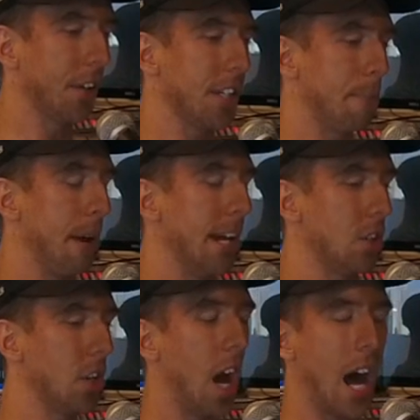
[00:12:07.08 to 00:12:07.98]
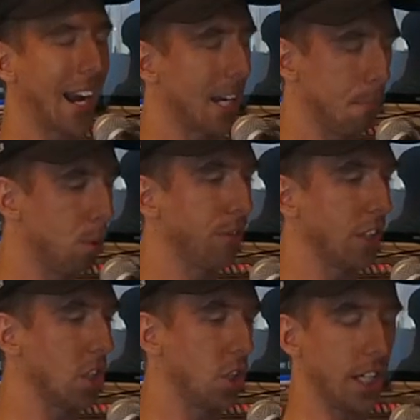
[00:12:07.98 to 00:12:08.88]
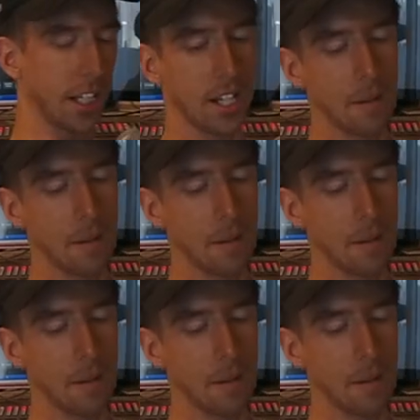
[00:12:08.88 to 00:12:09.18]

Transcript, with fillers: on this bench. I can move your shit.